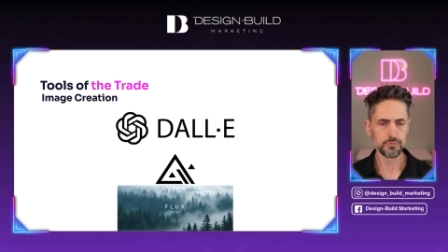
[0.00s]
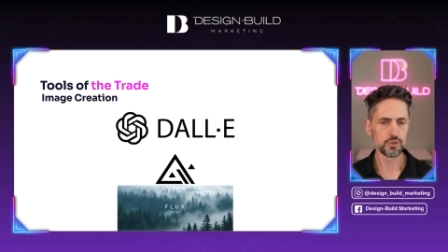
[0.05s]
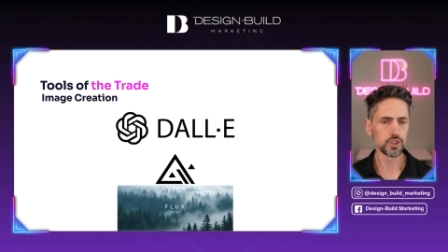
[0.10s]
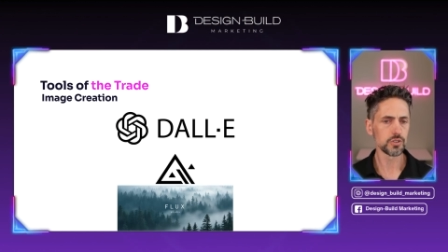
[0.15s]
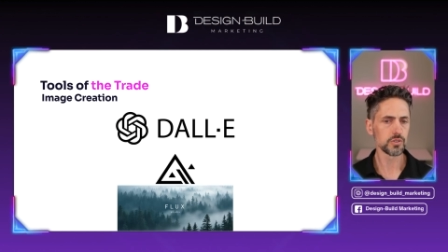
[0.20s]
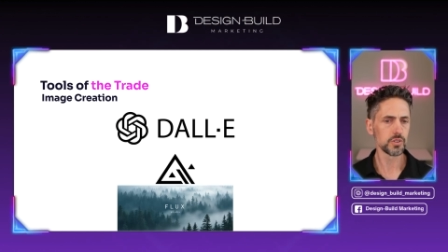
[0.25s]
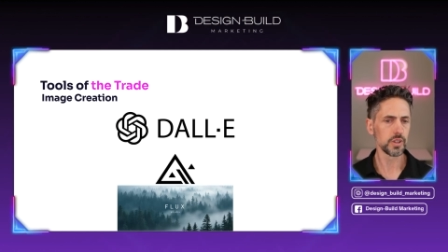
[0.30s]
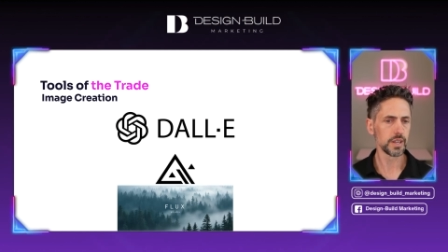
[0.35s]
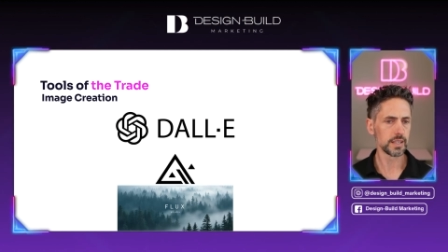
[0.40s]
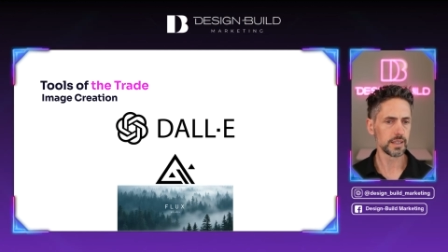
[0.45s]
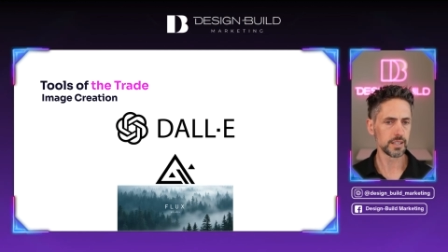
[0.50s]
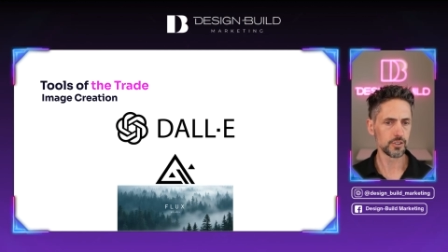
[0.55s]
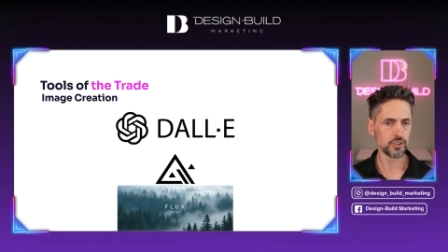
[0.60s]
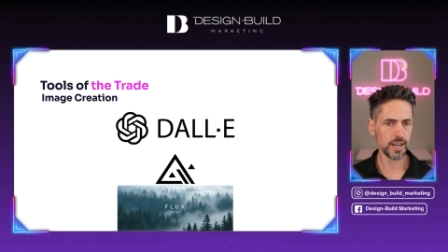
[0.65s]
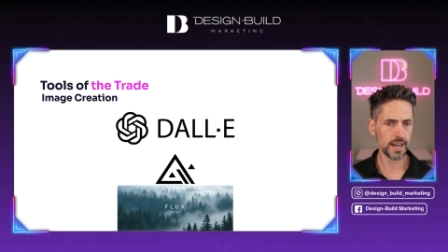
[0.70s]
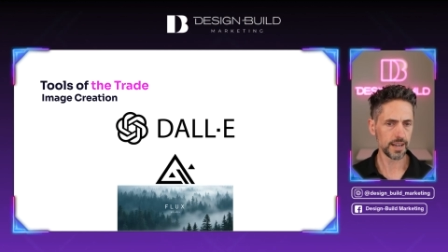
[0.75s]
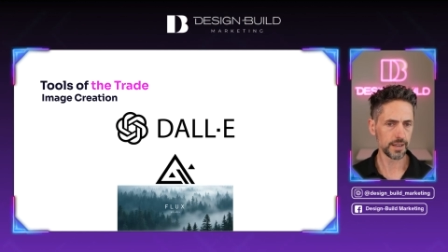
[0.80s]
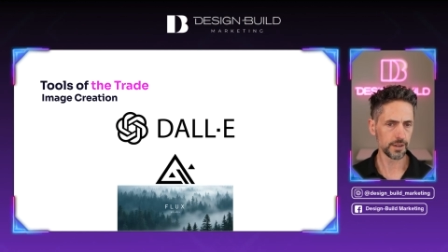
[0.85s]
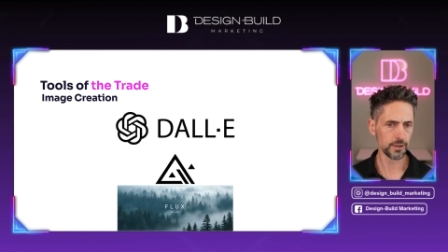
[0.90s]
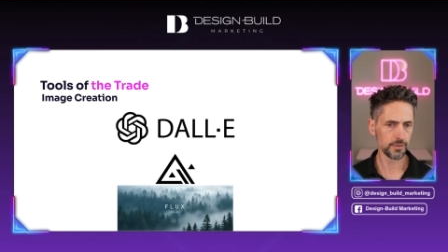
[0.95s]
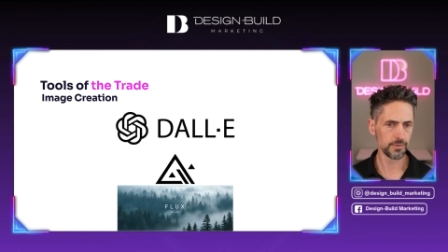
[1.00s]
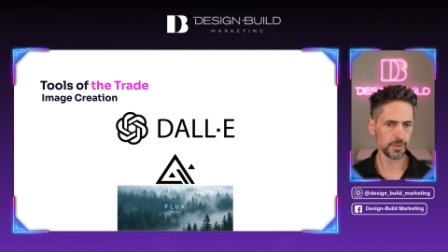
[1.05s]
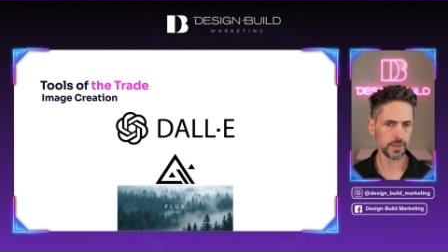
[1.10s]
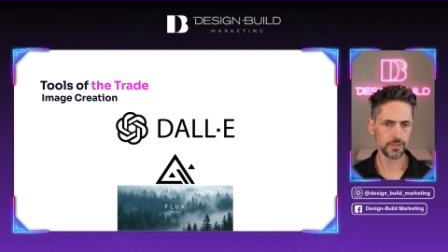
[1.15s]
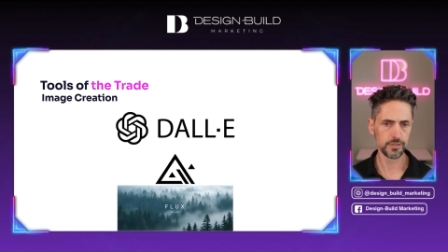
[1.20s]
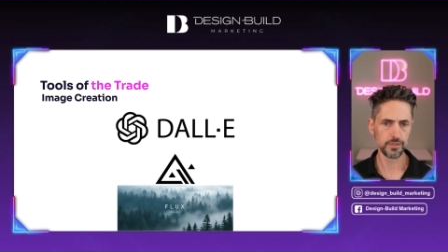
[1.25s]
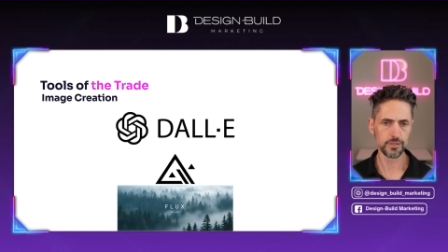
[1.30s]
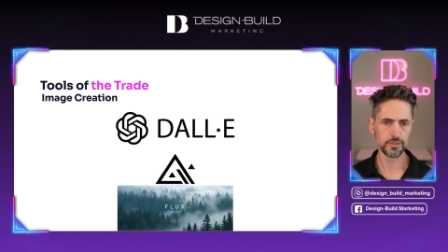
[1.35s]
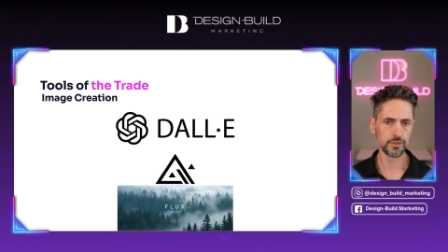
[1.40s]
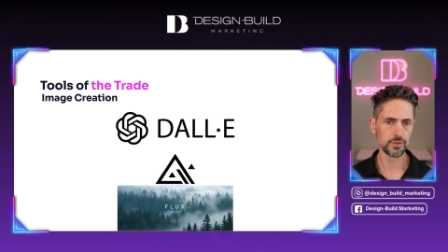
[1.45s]
Just like the chat
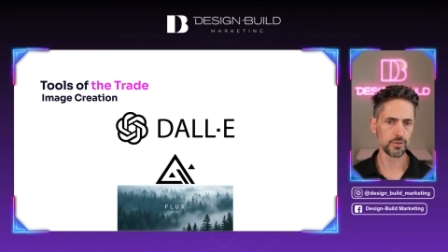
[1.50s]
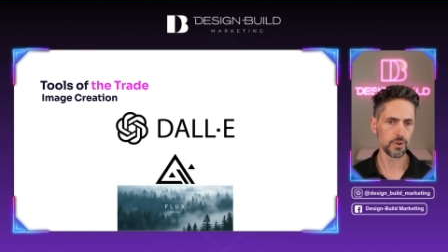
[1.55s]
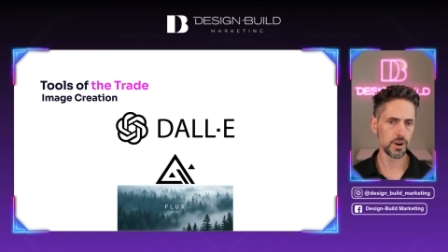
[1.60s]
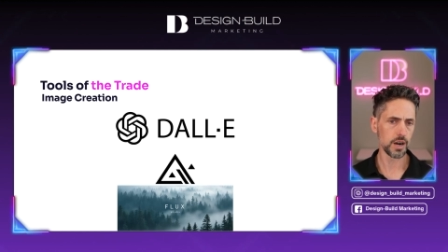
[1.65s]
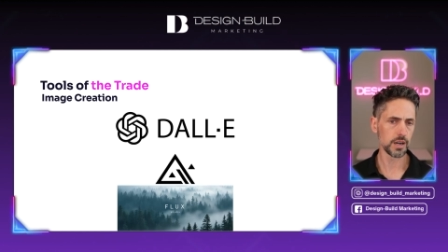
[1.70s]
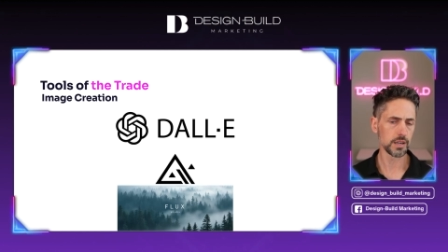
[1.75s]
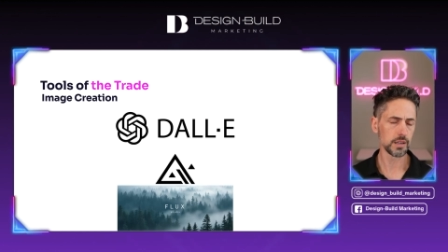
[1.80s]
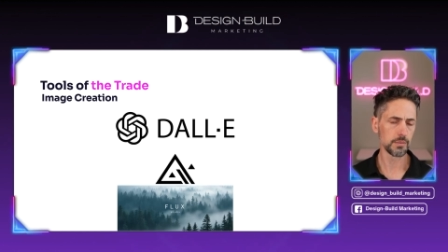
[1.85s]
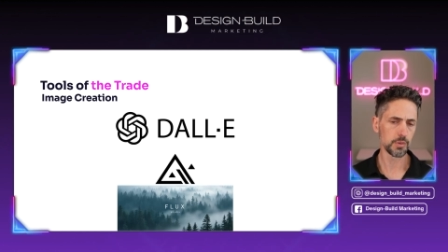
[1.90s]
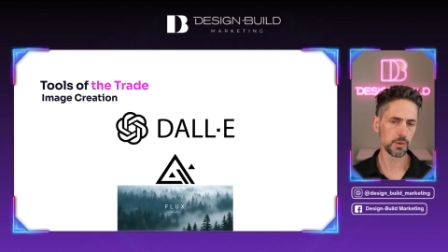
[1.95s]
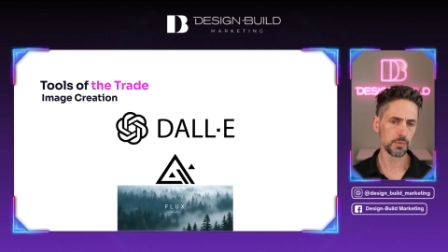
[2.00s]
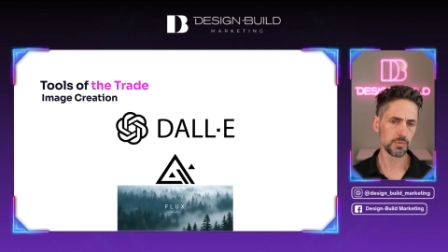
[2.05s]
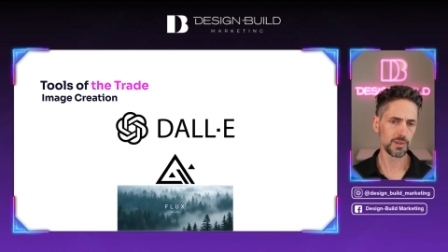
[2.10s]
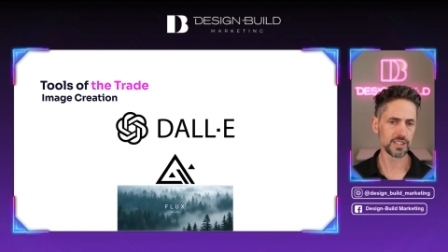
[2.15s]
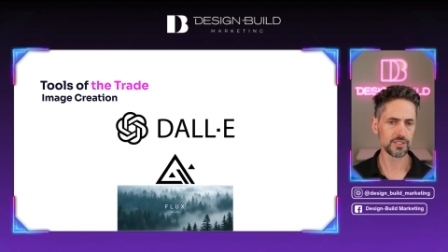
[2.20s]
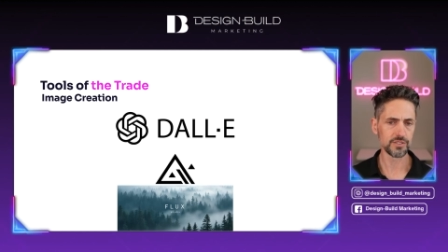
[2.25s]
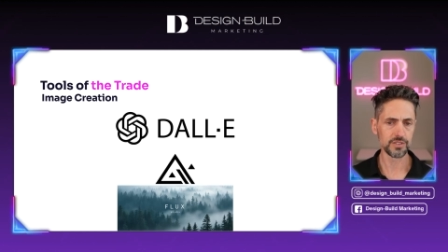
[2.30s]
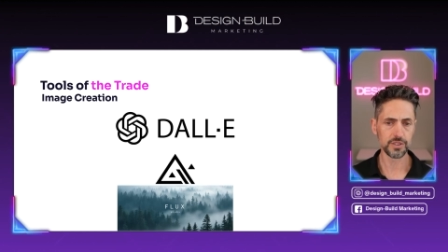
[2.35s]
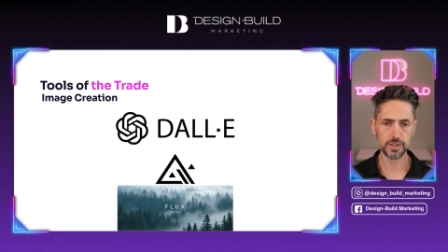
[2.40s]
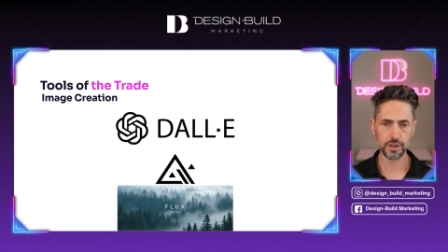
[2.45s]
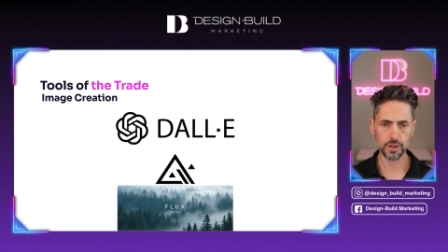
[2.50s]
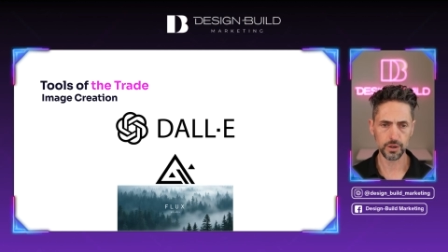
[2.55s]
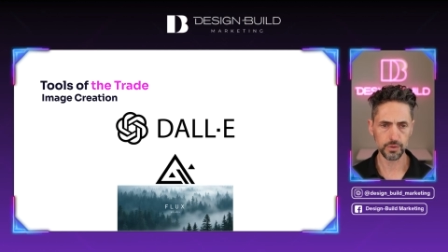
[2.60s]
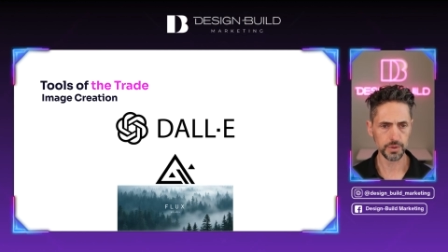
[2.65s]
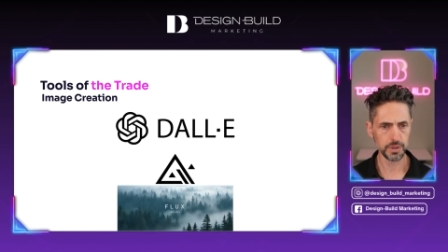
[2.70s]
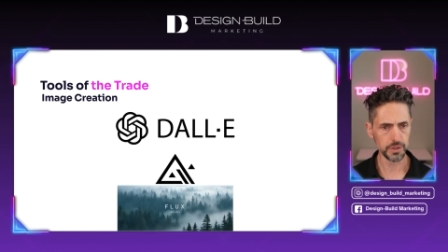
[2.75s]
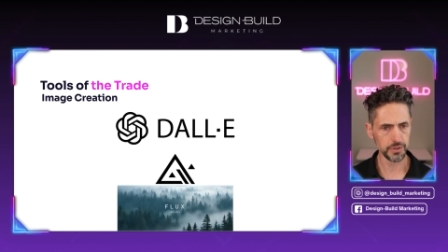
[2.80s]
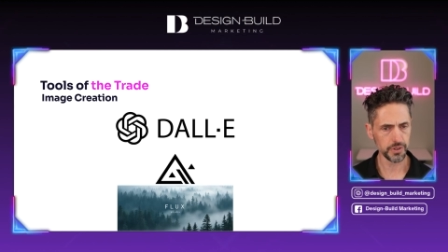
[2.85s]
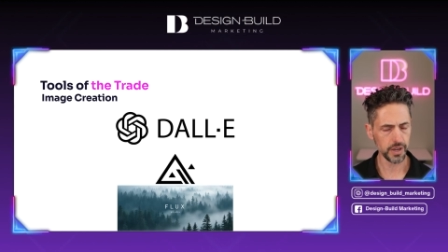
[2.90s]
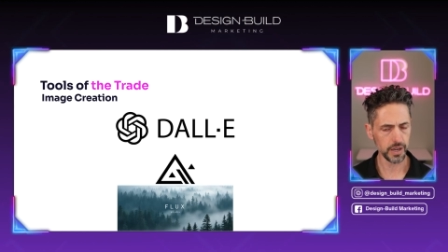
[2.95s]
interfaces, Grok and Perplexity are
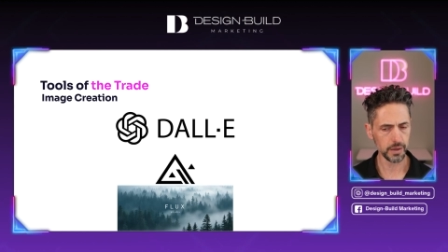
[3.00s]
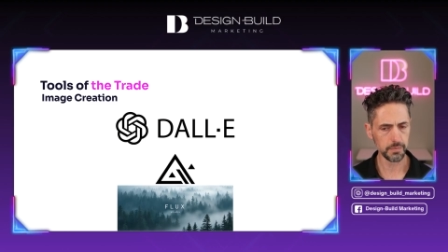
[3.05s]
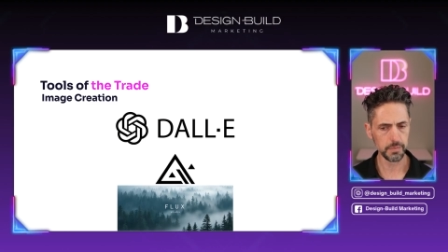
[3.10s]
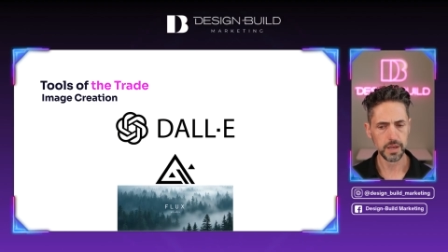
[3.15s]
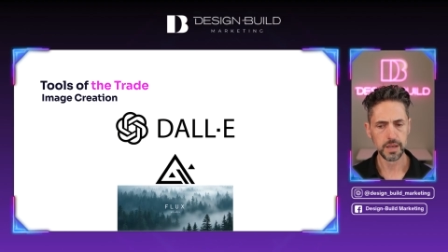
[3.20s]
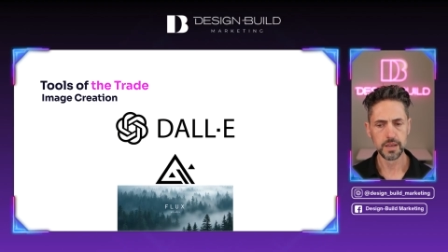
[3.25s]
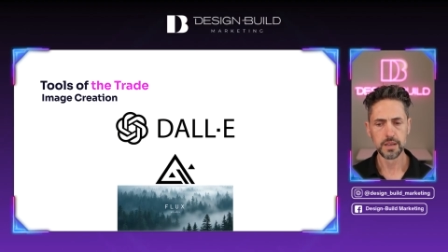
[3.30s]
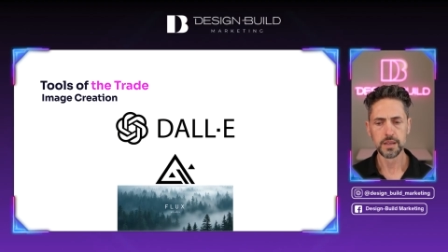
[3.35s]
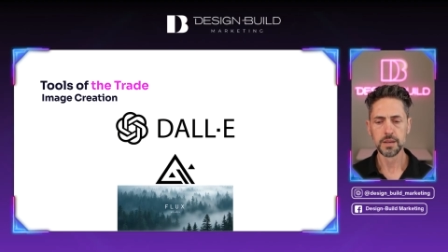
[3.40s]
real-time.